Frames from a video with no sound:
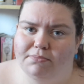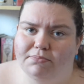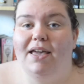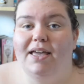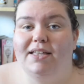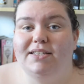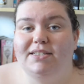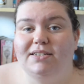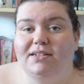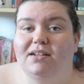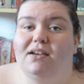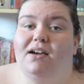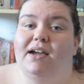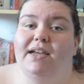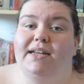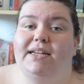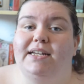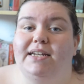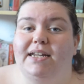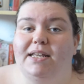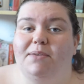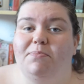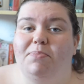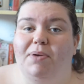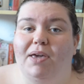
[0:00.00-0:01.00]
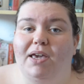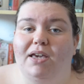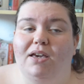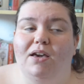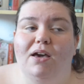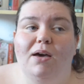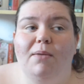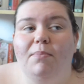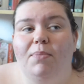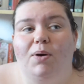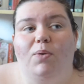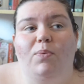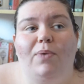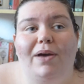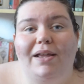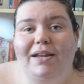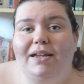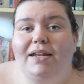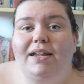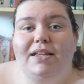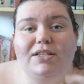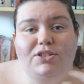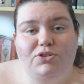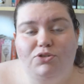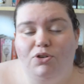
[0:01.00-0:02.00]
It's a tiny nitpick, but where
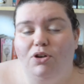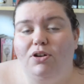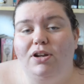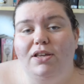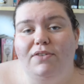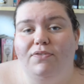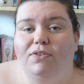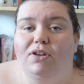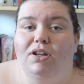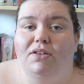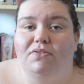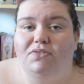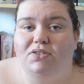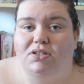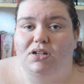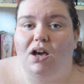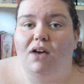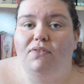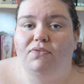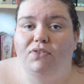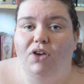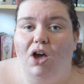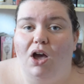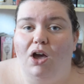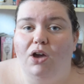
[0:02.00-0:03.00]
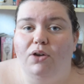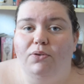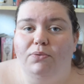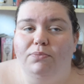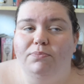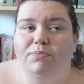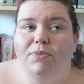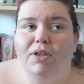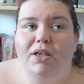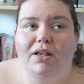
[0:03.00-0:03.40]
did his trolley full of stuff go?